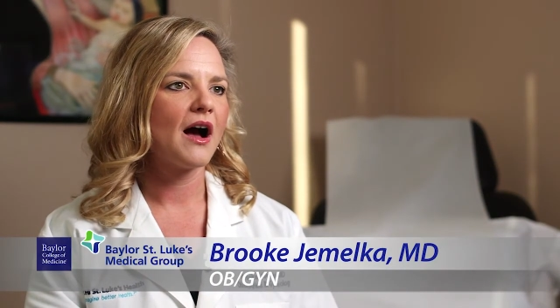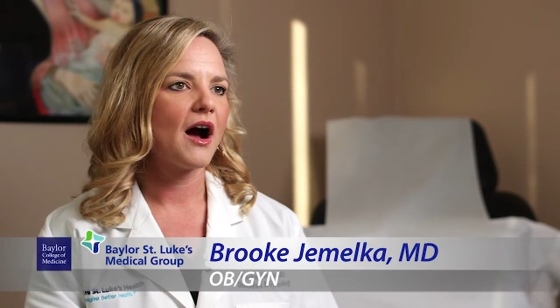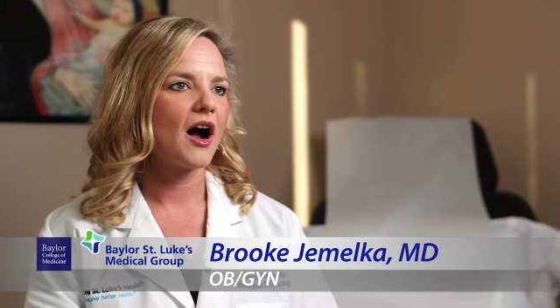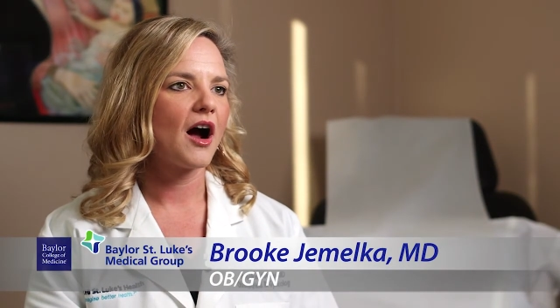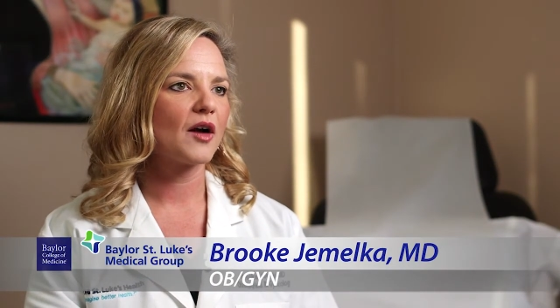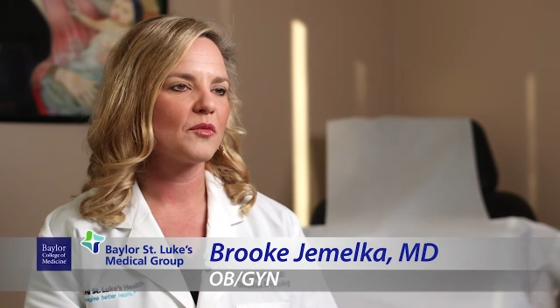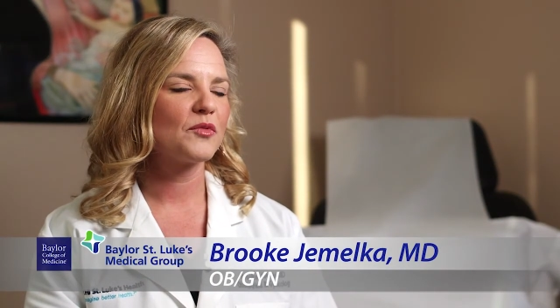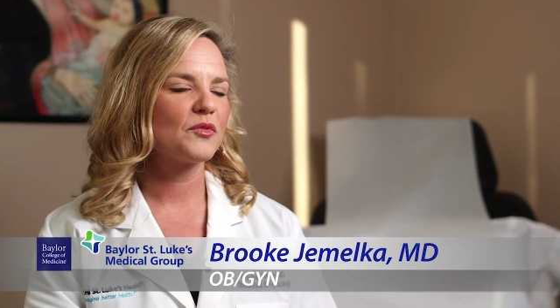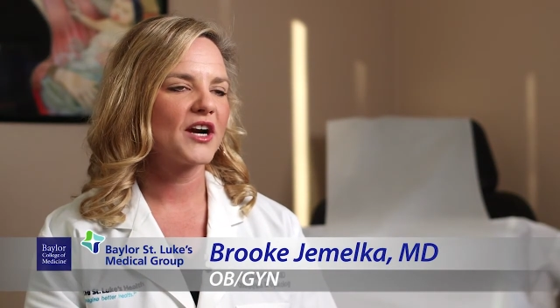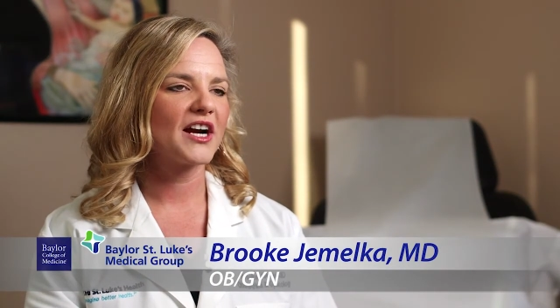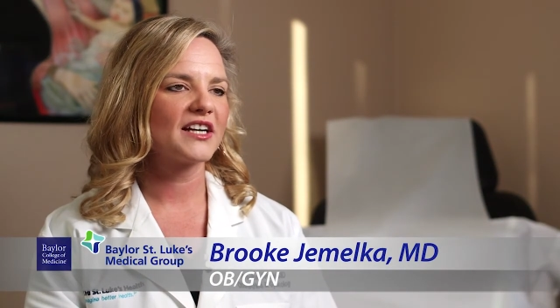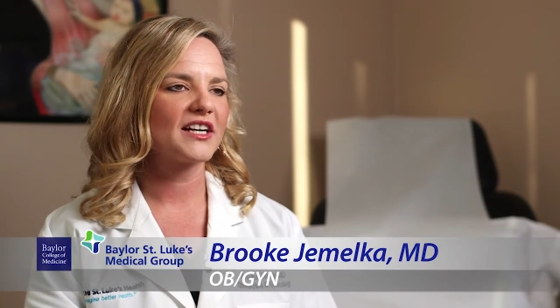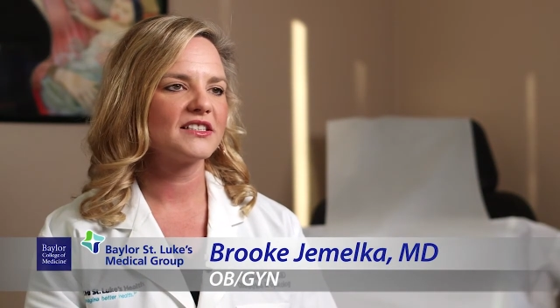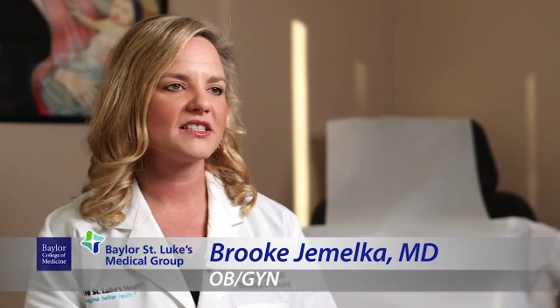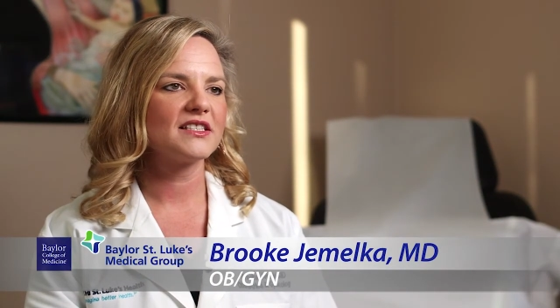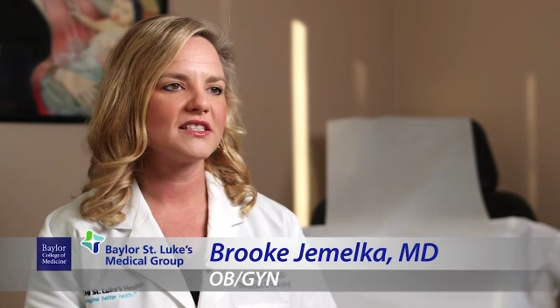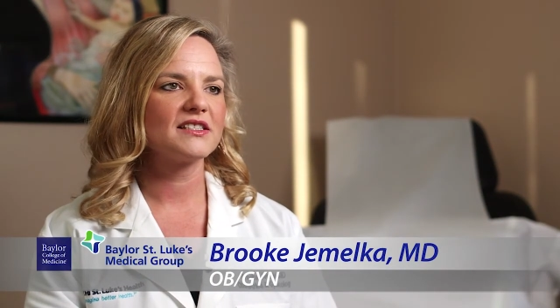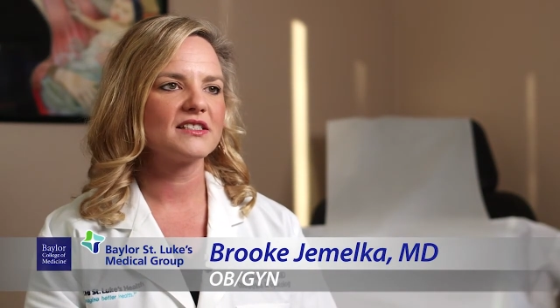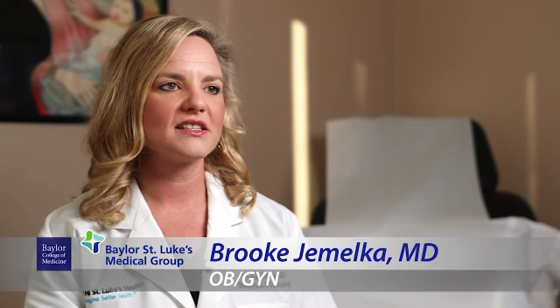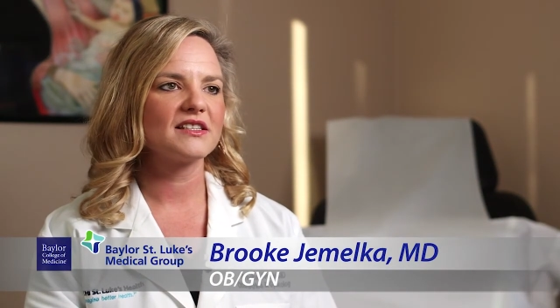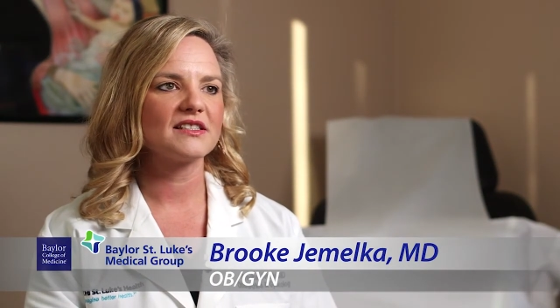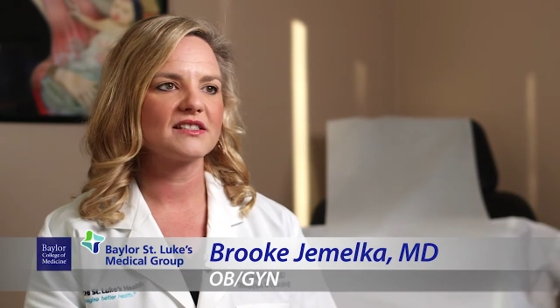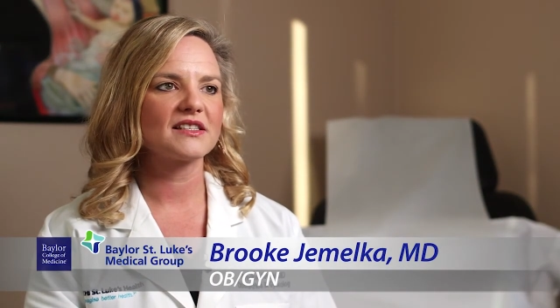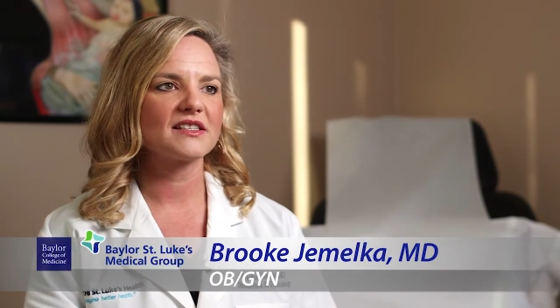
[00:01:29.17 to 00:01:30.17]
Our
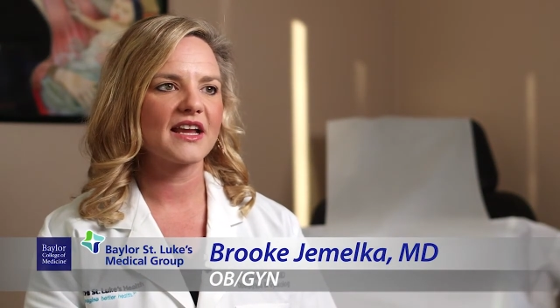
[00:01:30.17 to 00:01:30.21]
practice is